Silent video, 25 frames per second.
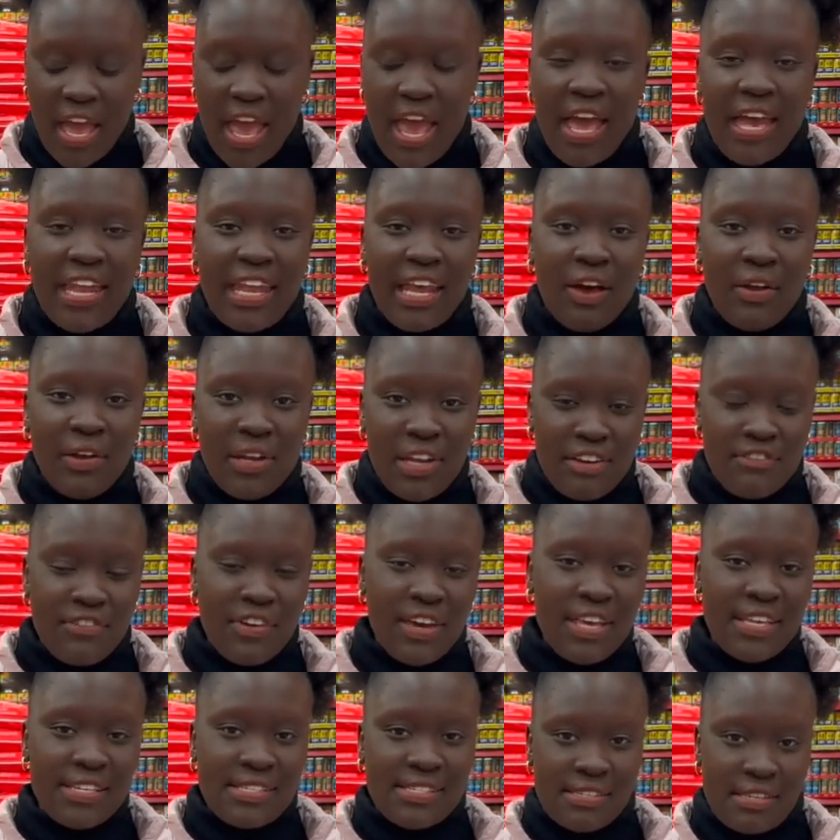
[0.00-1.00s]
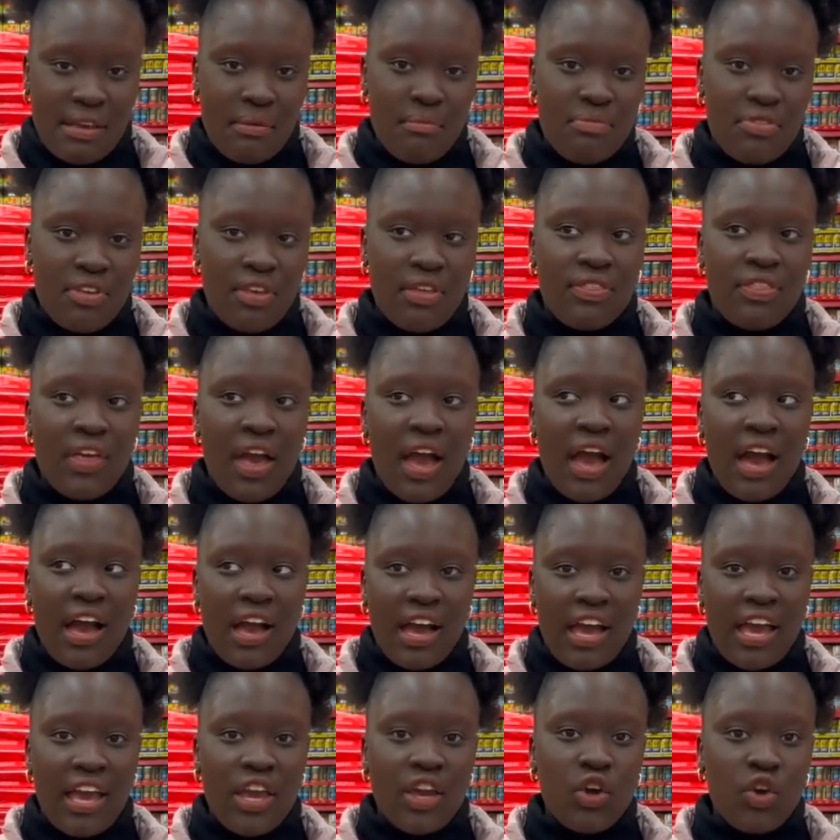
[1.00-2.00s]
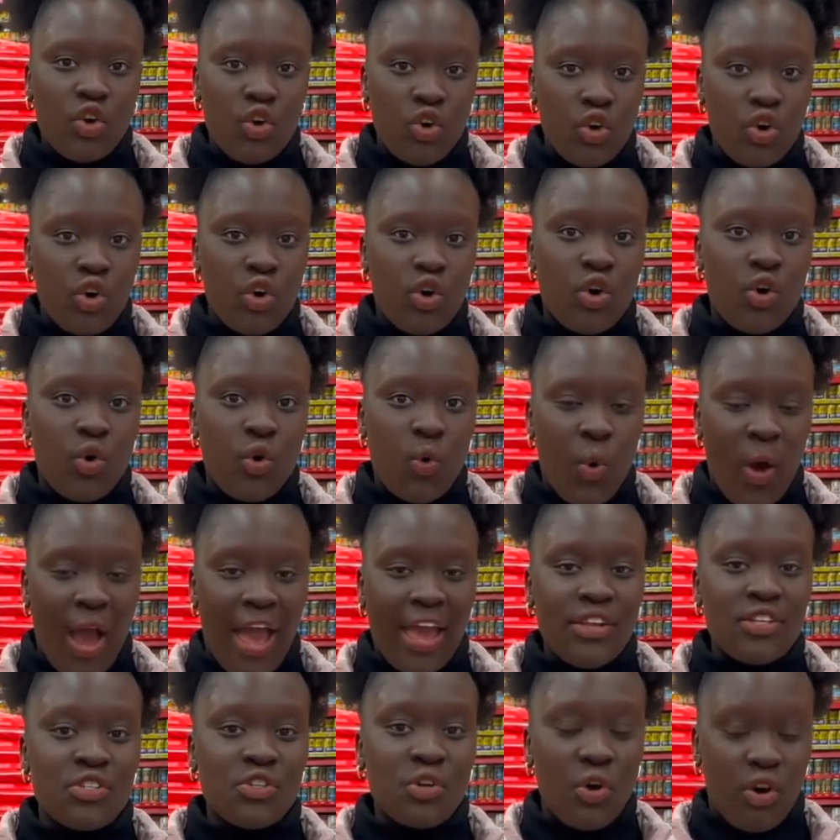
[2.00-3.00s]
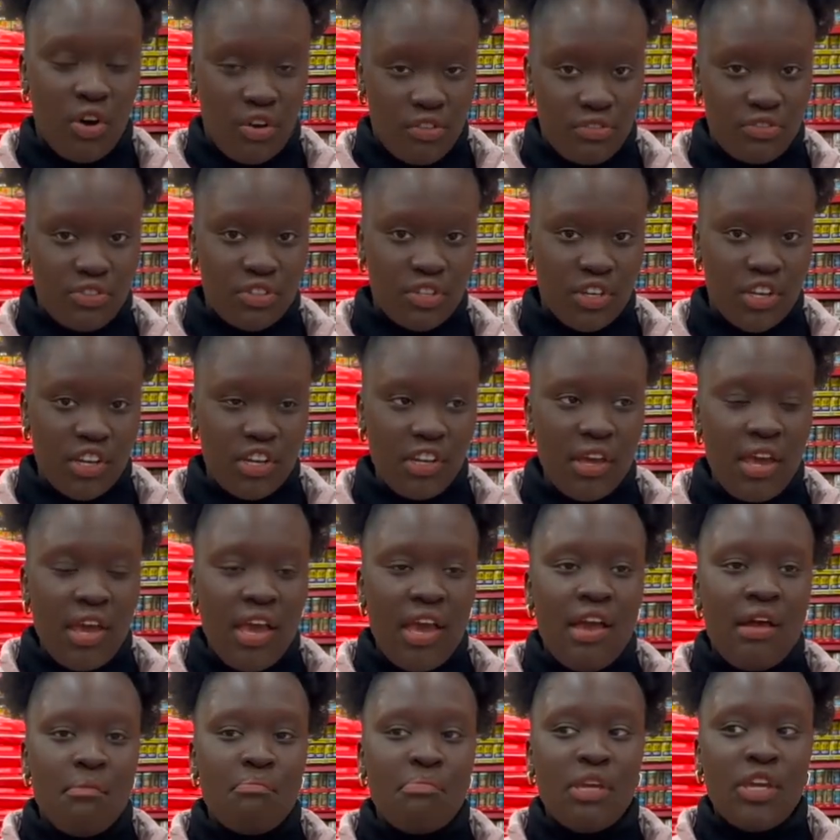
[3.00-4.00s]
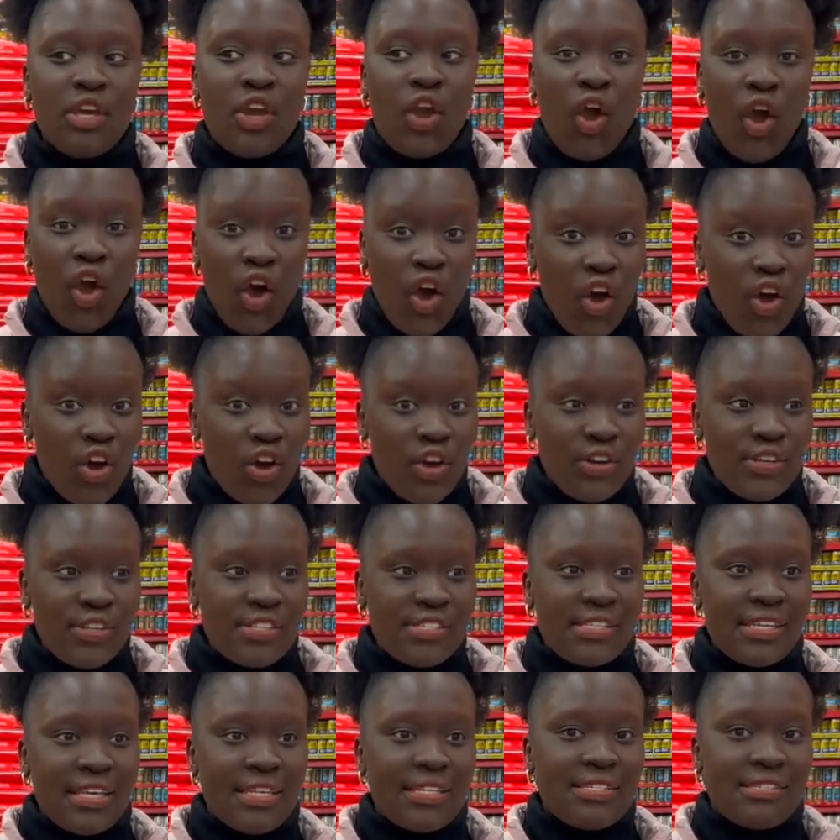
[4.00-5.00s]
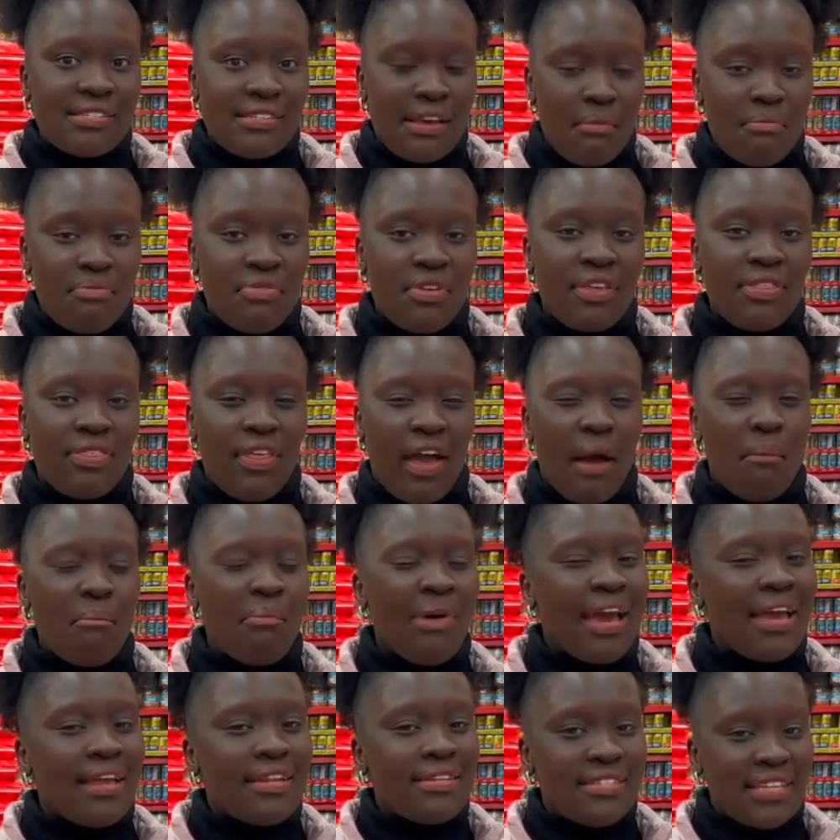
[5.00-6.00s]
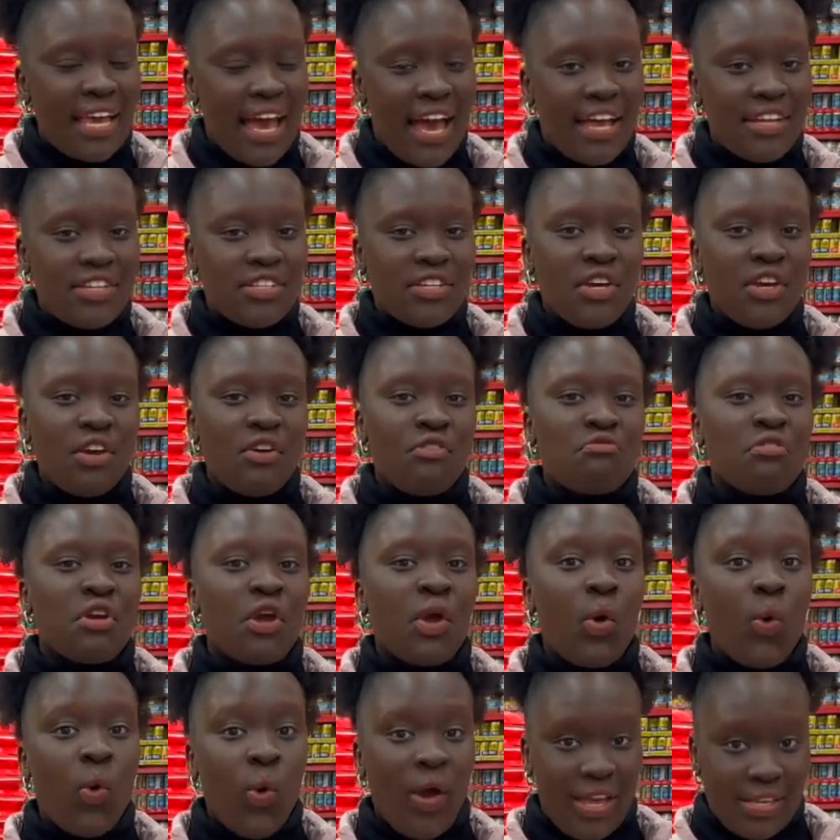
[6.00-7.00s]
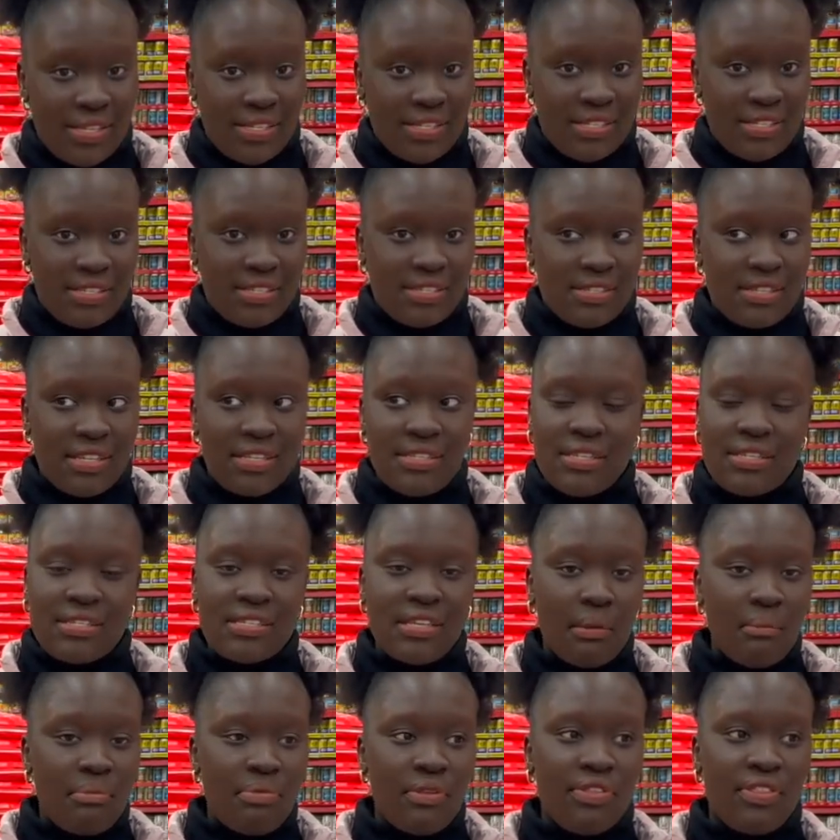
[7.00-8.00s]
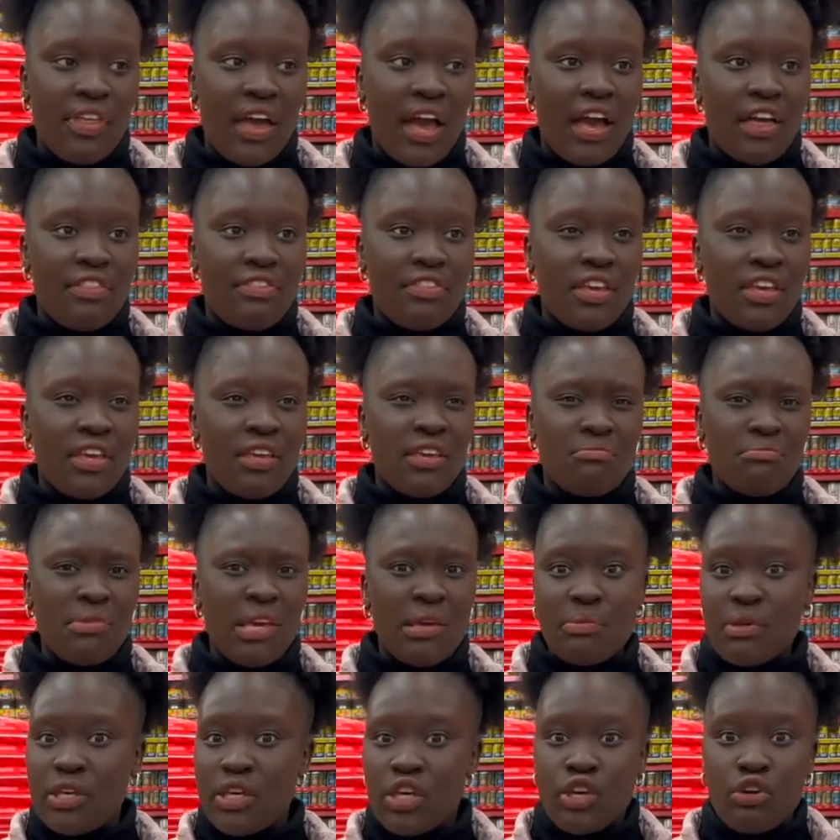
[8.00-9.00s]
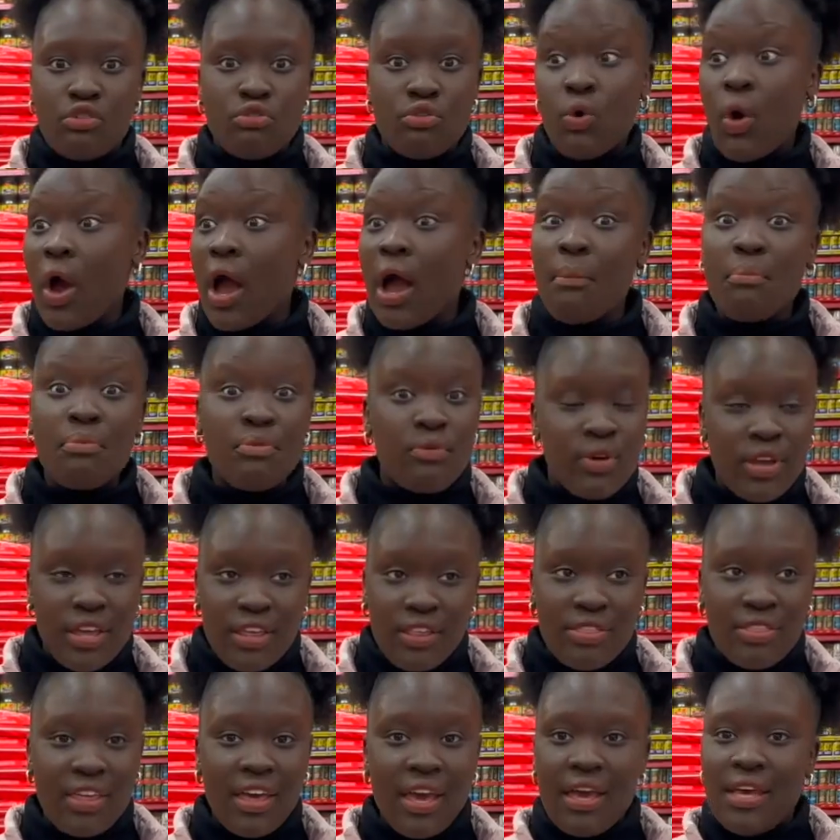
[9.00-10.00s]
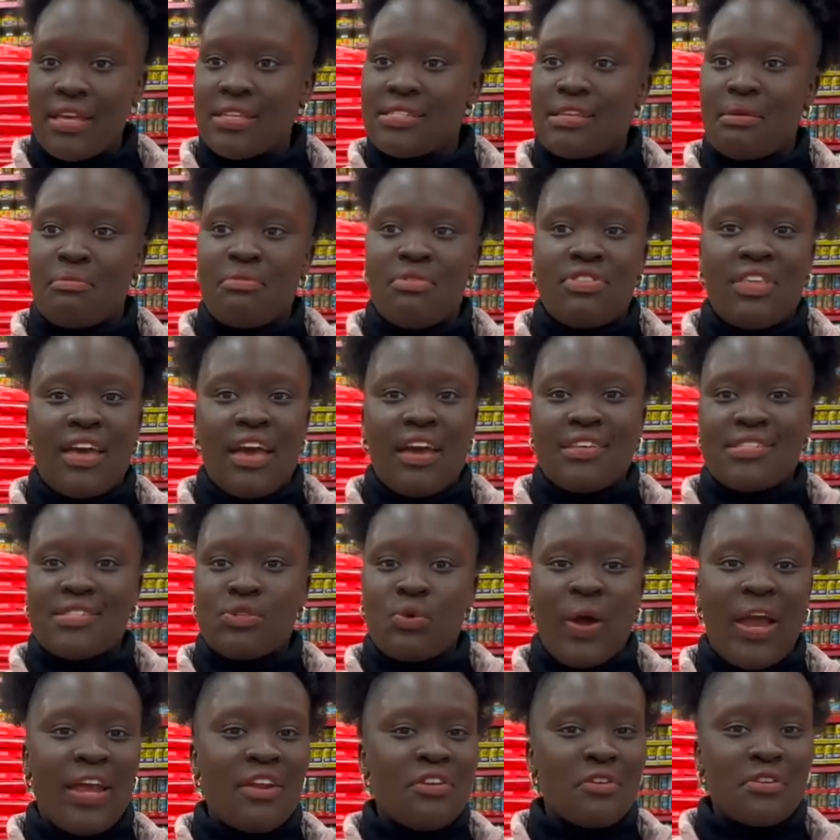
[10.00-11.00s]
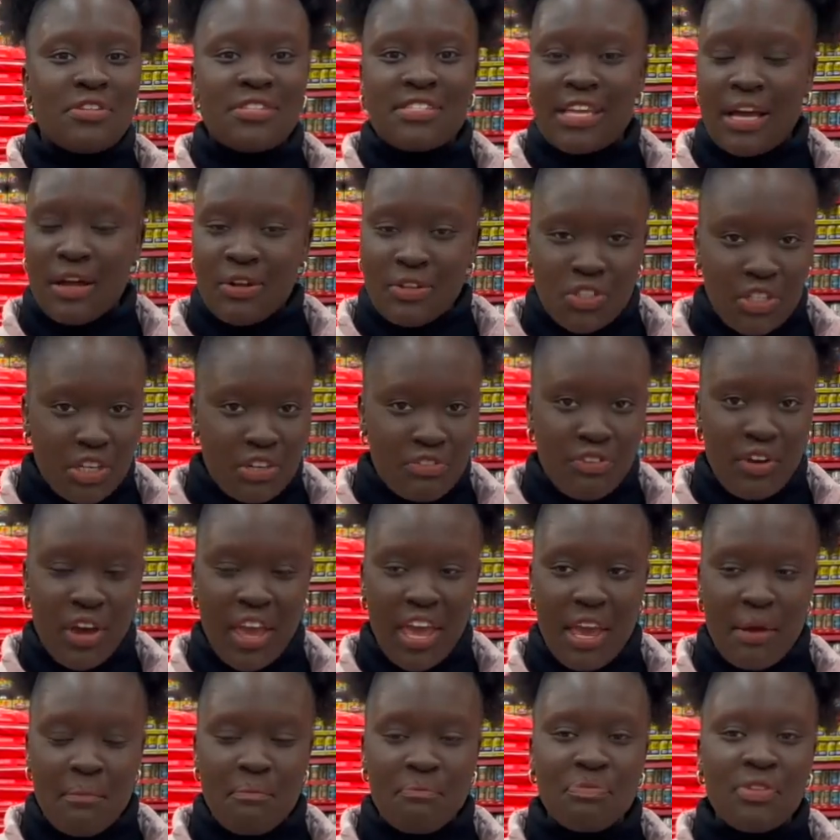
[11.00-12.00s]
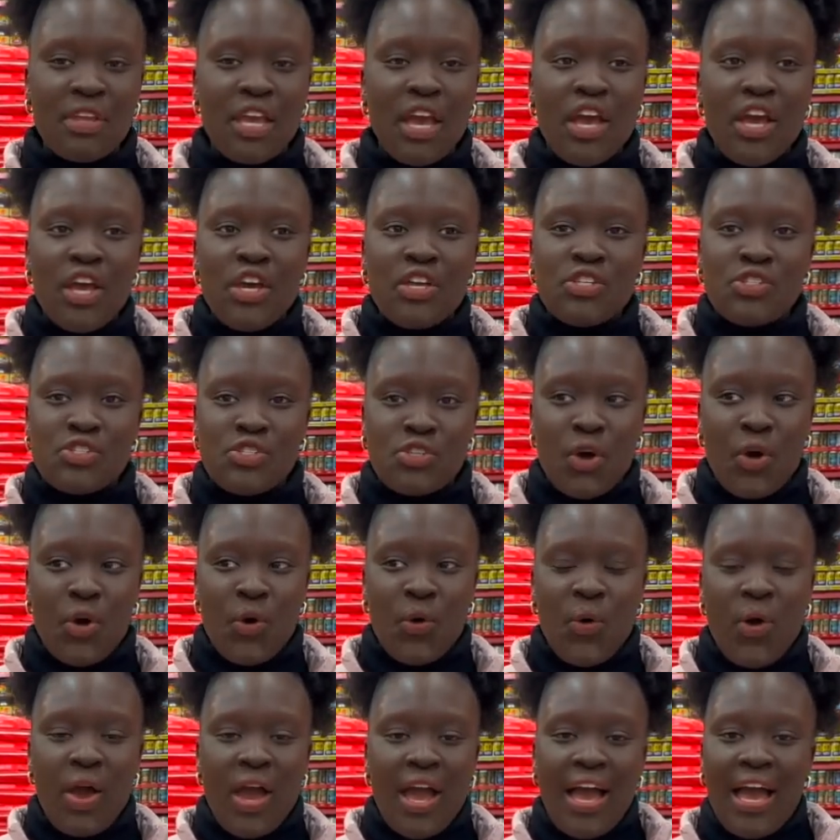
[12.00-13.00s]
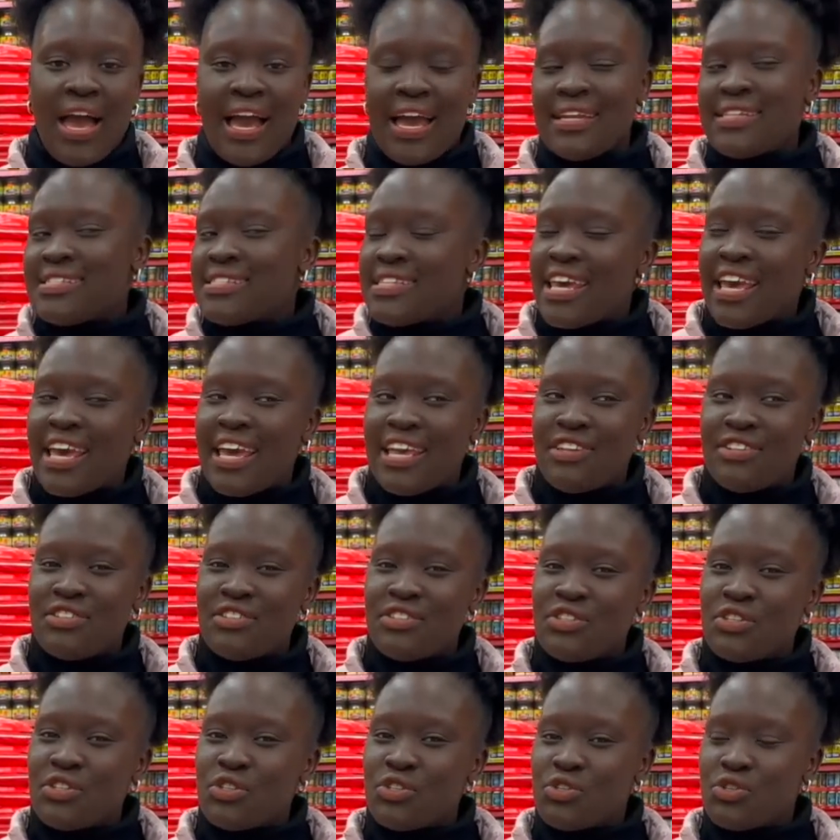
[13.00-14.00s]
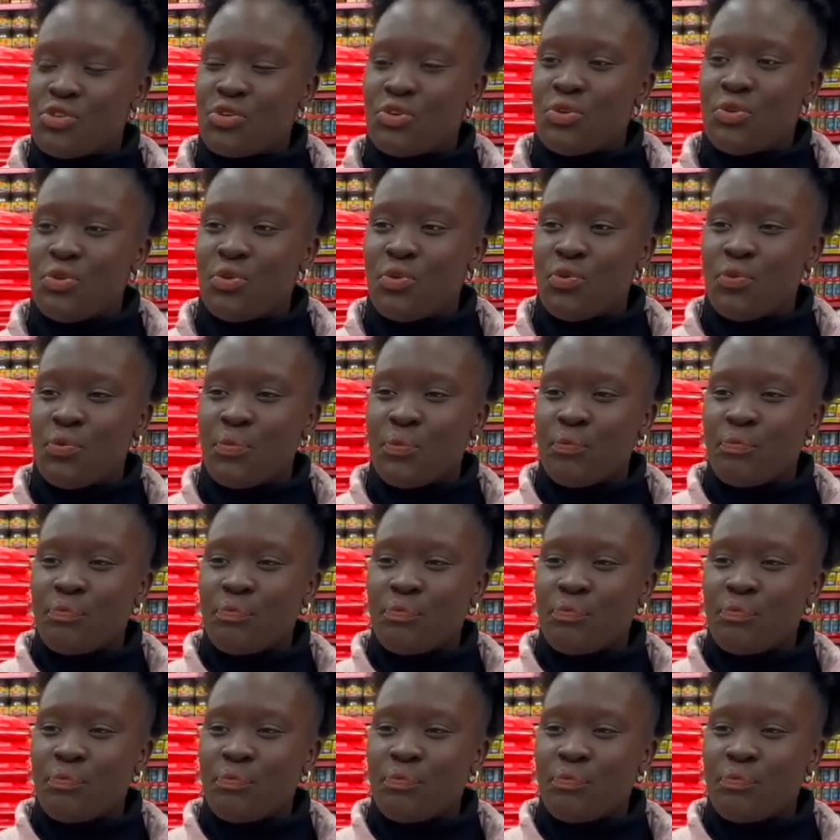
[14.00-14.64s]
Now, liver is something that I cook quite often because it's something that my dad requests. This is something that I think maybe he grew up with, something that is quite nostalgic for him. So I tend to